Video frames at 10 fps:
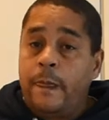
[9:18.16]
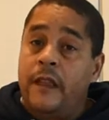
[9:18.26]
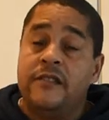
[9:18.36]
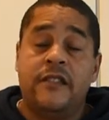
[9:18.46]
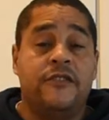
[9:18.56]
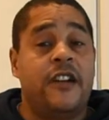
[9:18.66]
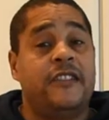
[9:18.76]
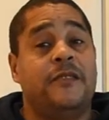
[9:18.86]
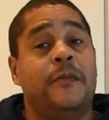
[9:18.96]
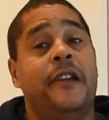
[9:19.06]
sun-dried
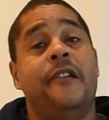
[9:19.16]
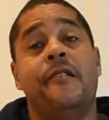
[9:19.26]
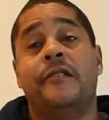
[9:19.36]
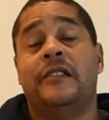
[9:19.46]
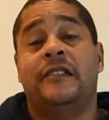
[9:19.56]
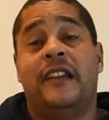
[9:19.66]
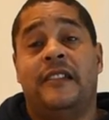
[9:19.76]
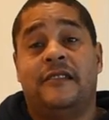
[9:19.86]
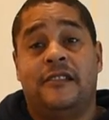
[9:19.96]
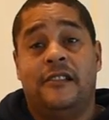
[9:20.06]
tomato and
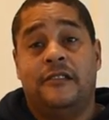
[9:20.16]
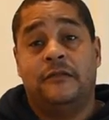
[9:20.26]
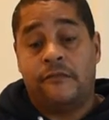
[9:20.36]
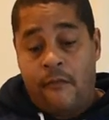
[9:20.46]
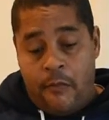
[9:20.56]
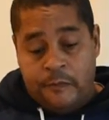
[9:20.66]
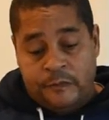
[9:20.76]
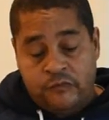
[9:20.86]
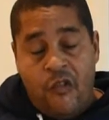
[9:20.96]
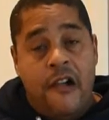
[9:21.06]
that uh,
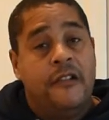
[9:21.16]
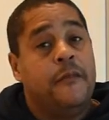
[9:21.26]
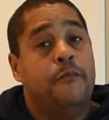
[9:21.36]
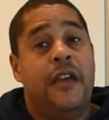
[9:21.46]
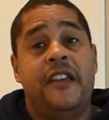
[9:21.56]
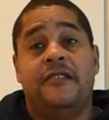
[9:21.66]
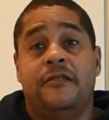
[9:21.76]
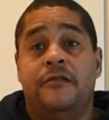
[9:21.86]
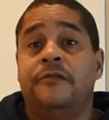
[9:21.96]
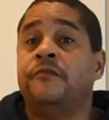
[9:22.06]

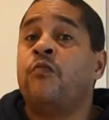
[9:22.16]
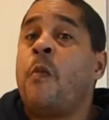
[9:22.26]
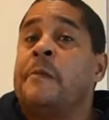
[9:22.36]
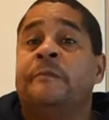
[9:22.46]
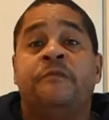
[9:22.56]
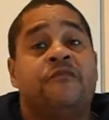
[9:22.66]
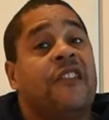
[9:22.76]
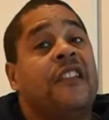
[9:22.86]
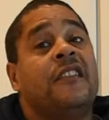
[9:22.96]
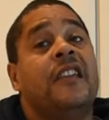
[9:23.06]
basil
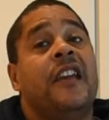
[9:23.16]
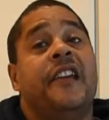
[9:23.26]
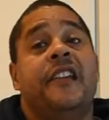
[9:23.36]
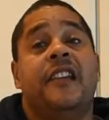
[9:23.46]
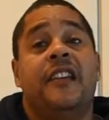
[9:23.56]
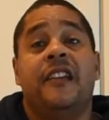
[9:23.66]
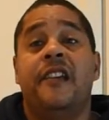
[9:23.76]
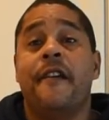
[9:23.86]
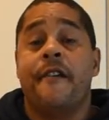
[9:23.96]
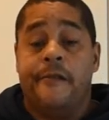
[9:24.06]
kicking it in
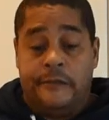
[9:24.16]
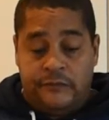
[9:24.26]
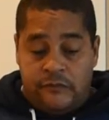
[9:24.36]
gear.